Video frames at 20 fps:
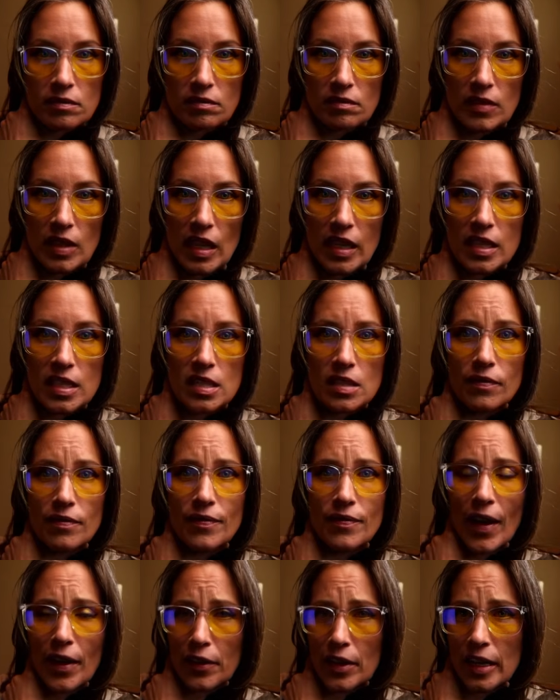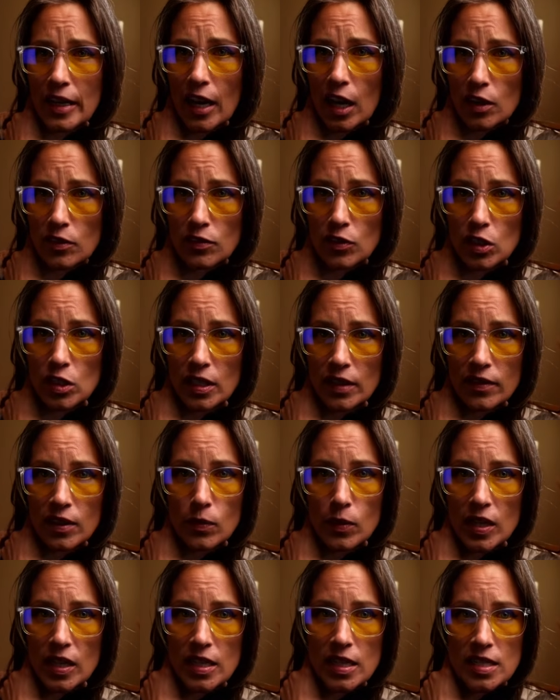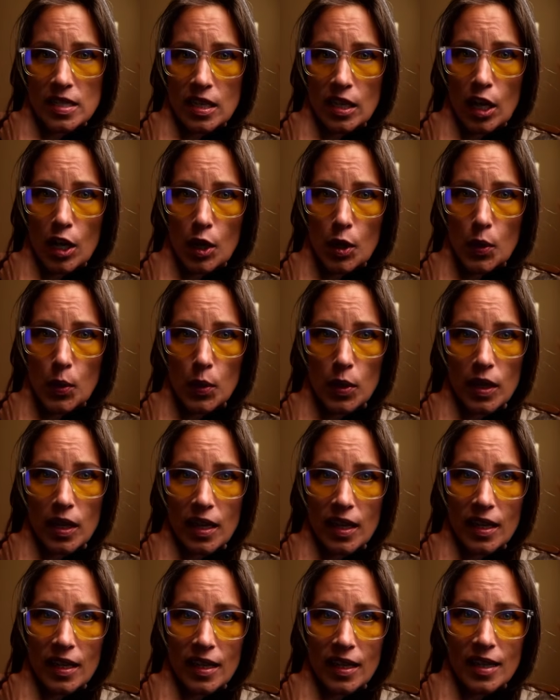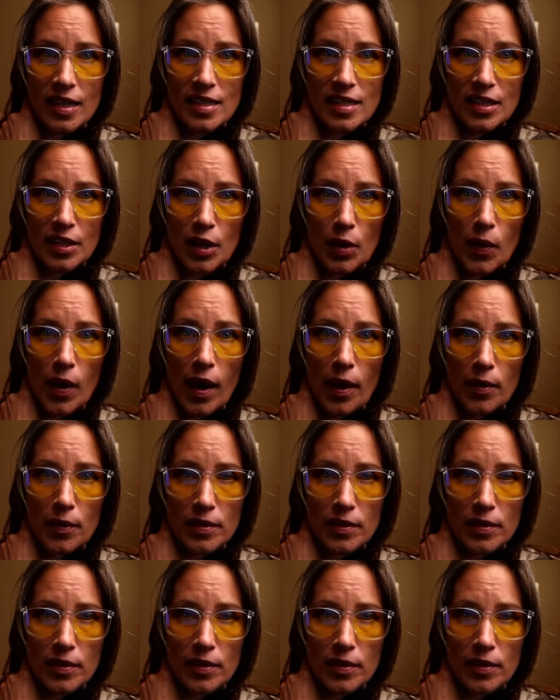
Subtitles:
He's very careful, even when he doesn't go out.